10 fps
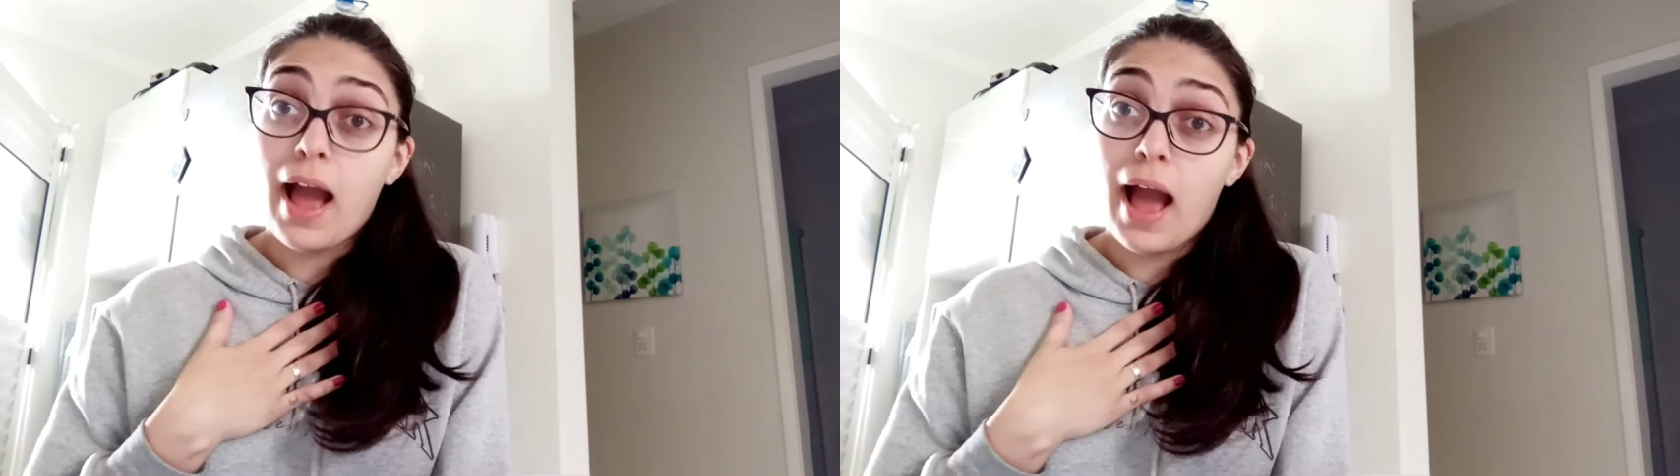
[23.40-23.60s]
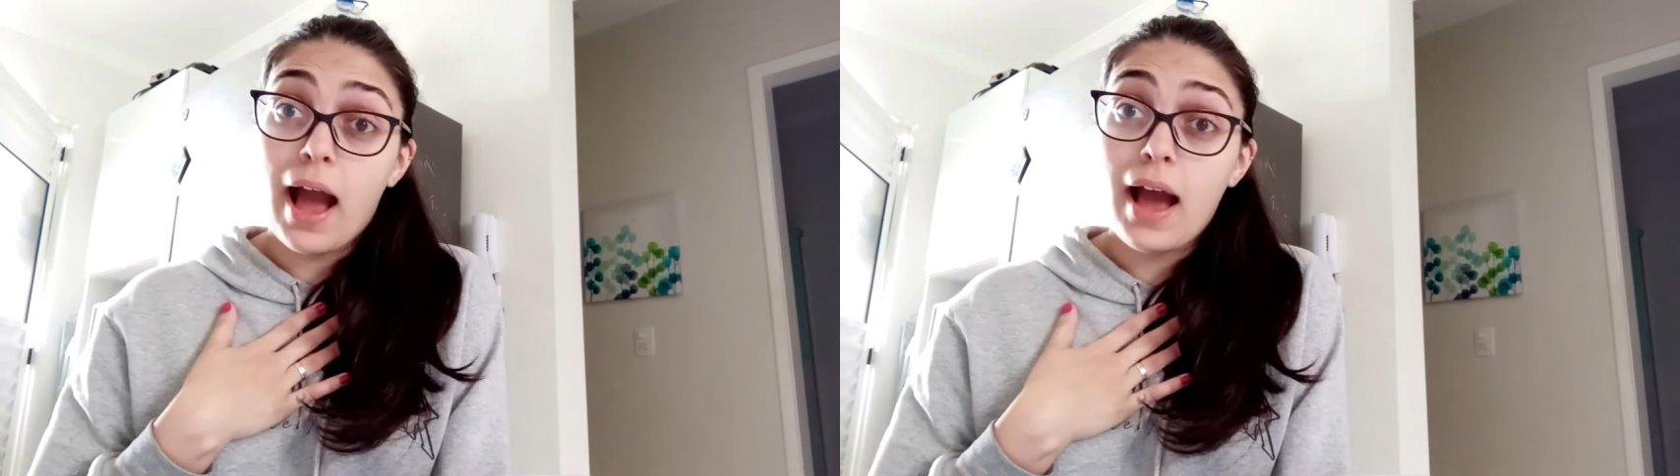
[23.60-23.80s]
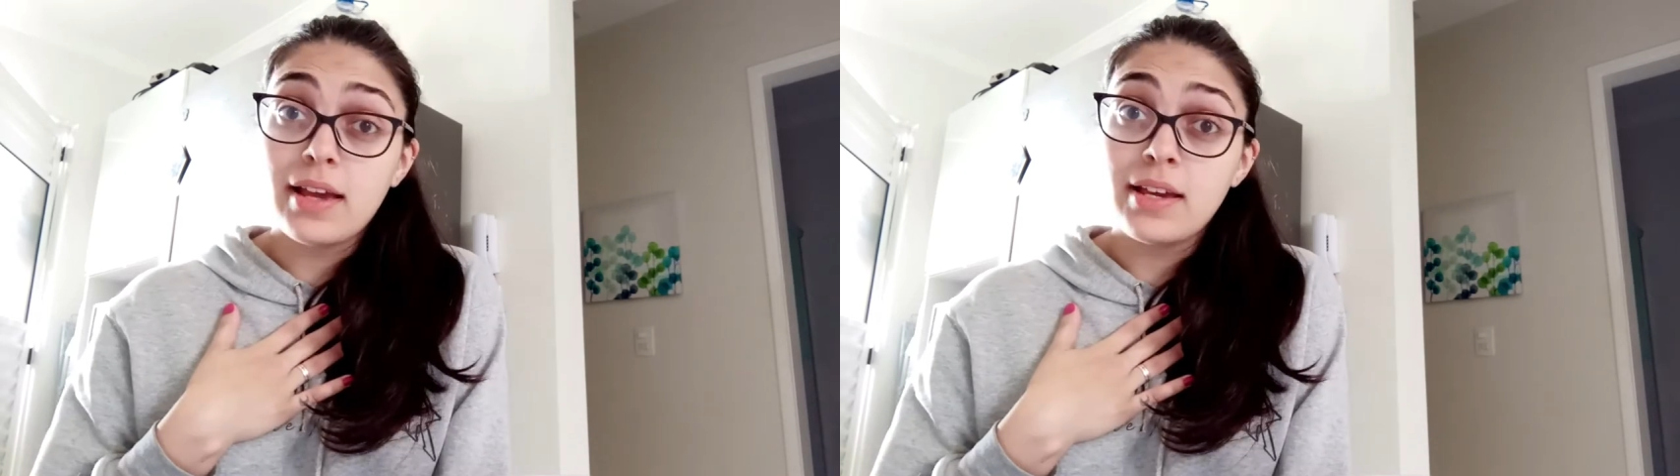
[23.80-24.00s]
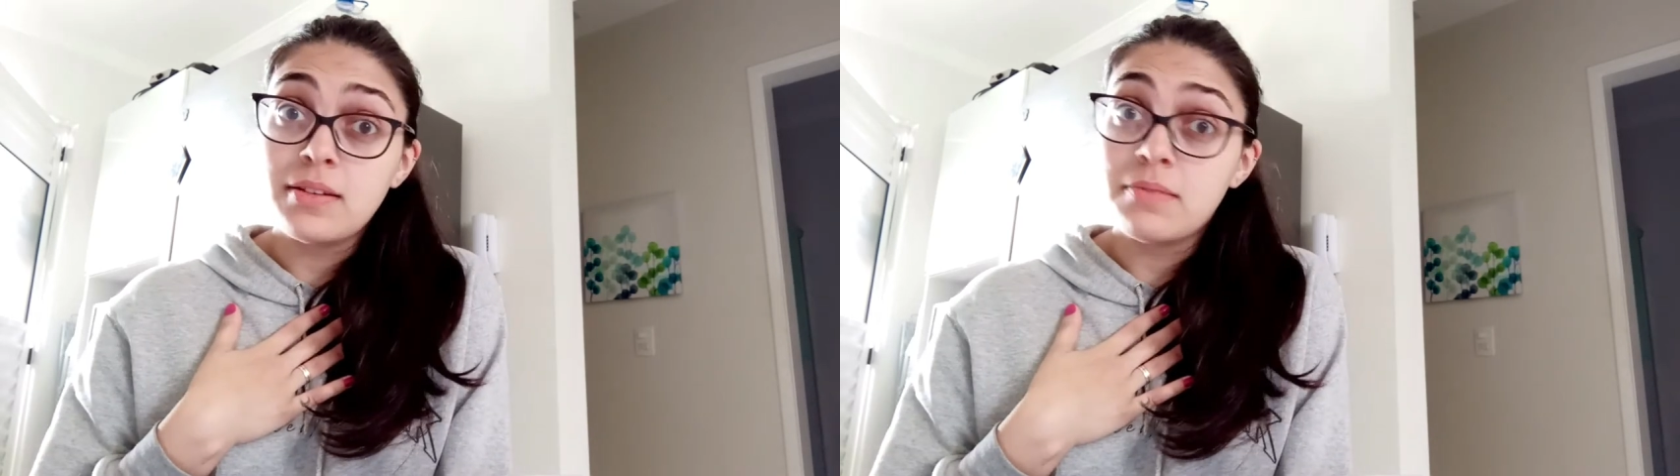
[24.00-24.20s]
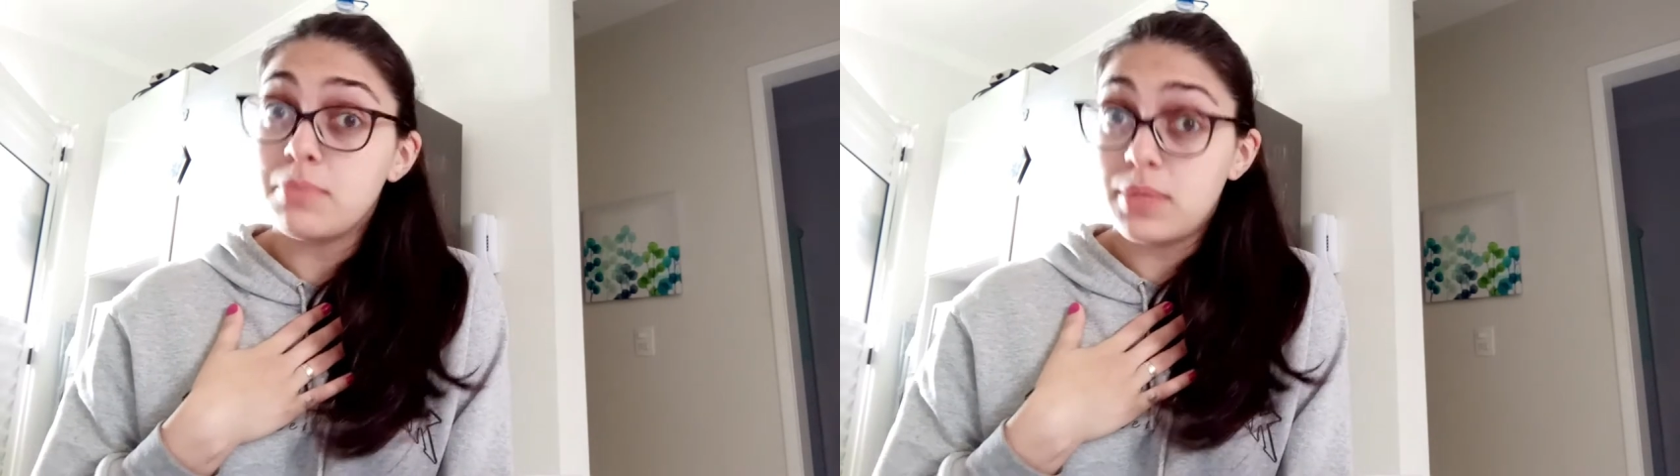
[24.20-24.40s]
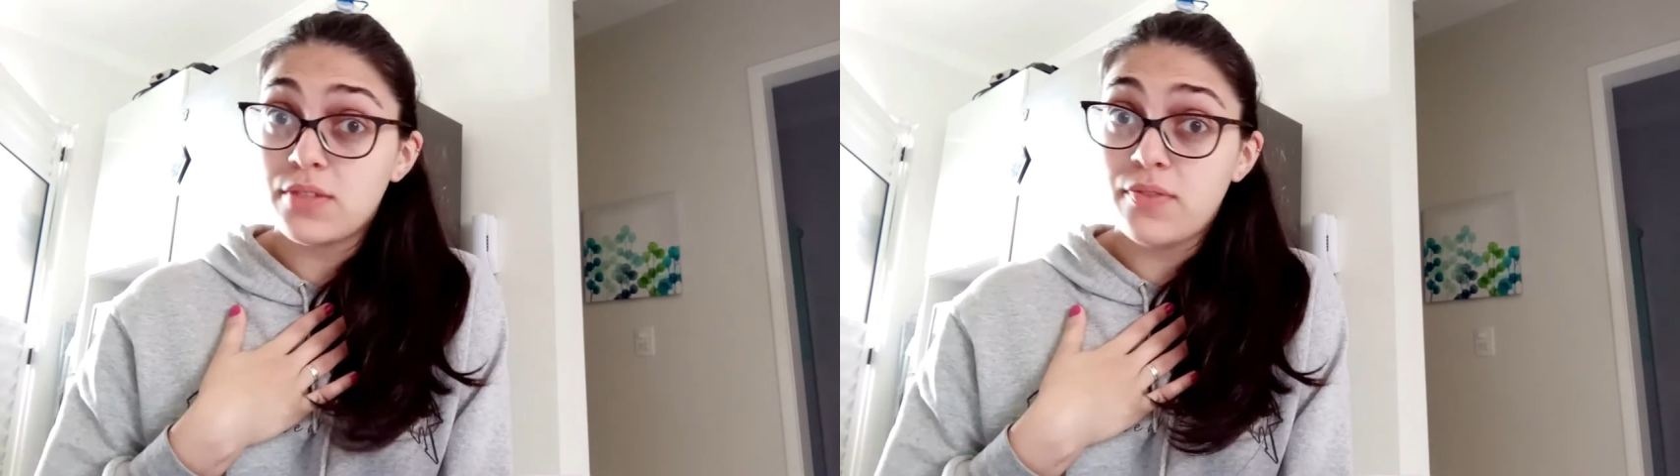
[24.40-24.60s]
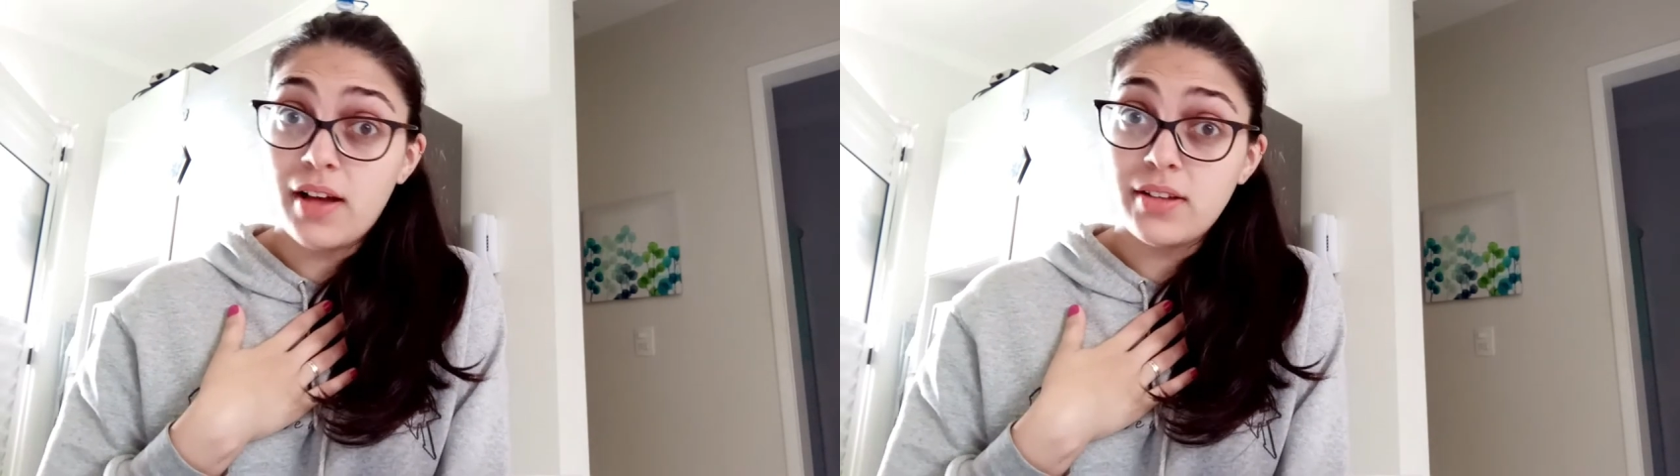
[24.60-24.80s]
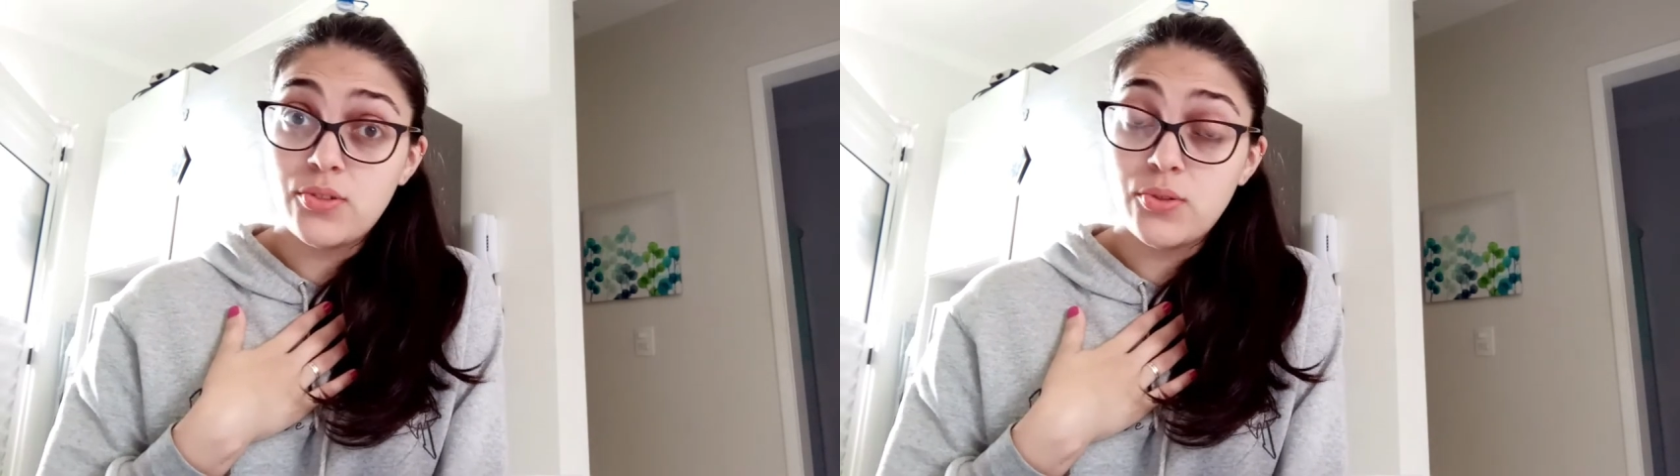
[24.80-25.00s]
I, Miss
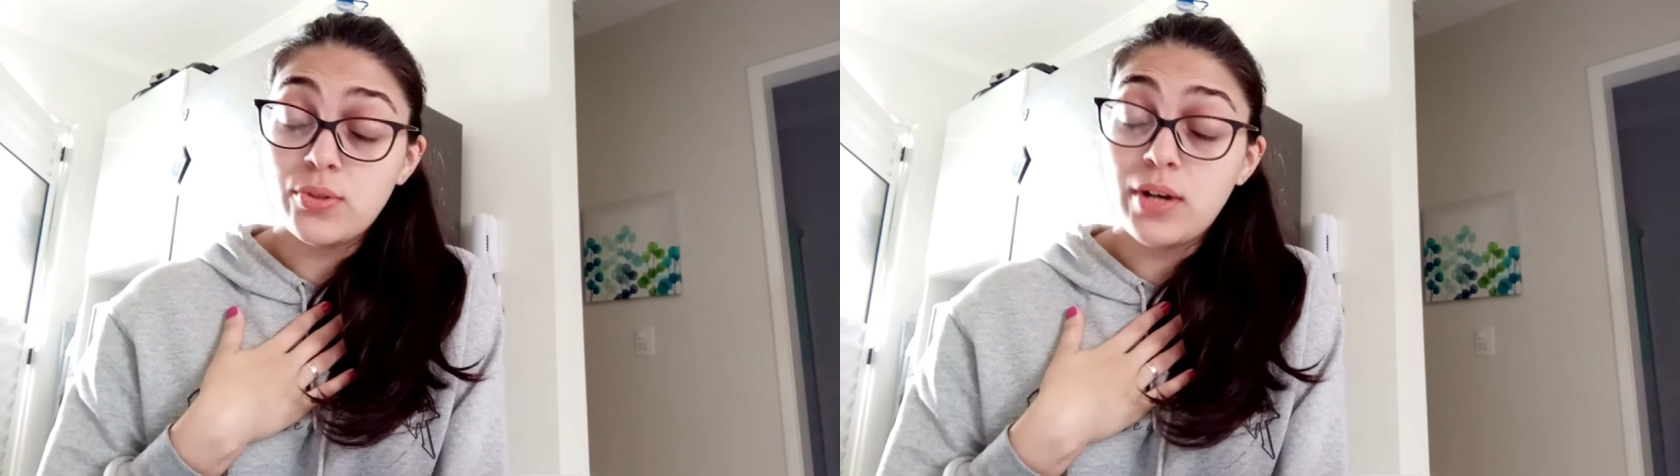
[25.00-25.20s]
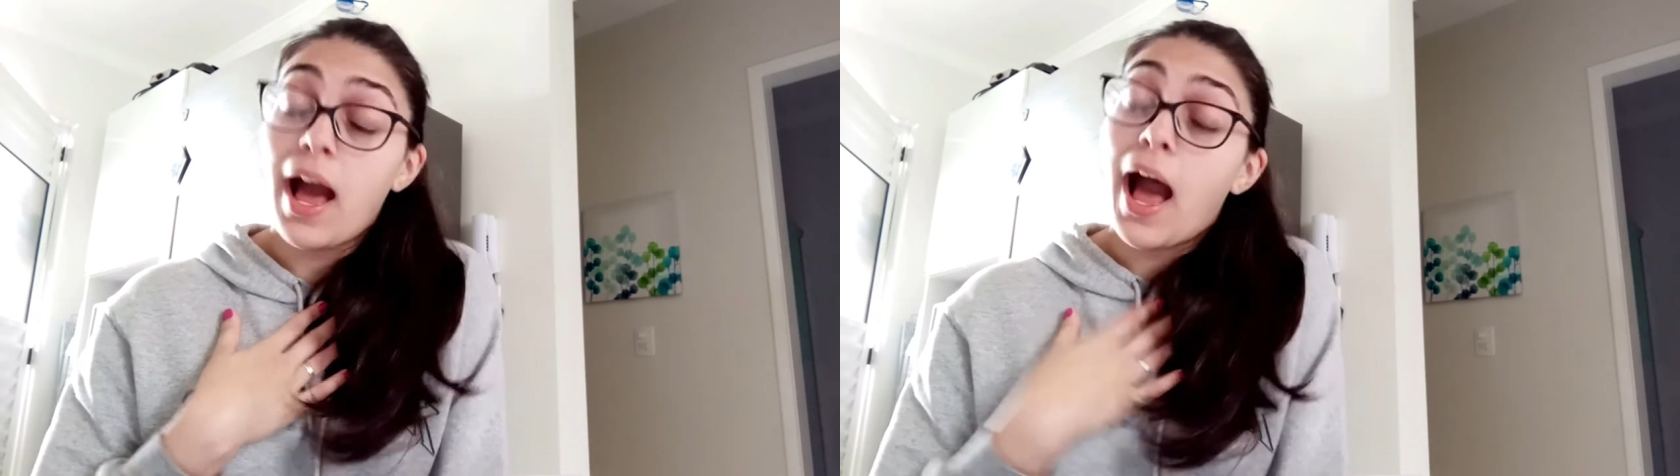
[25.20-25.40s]
Fazio,